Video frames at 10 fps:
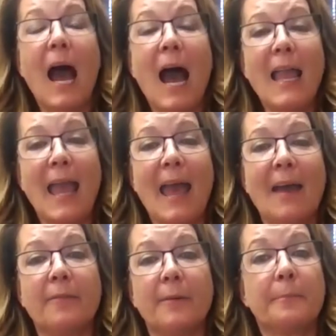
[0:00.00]
I
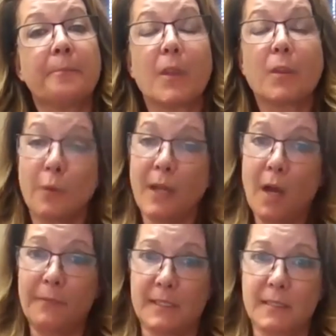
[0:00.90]
have 3
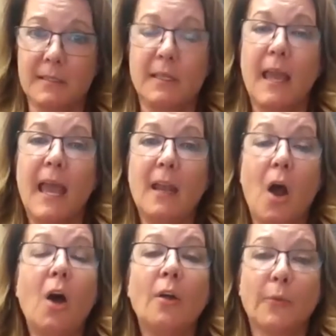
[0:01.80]
offices, and
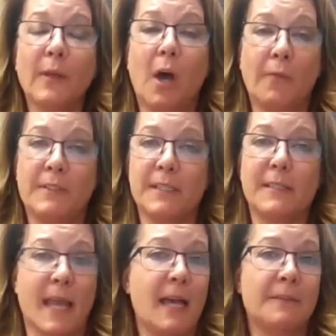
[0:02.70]
all 3
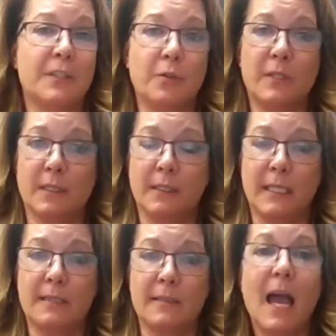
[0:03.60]
offices have
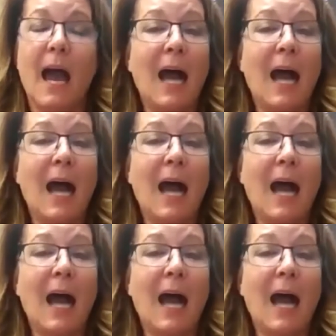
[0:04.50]
utilities.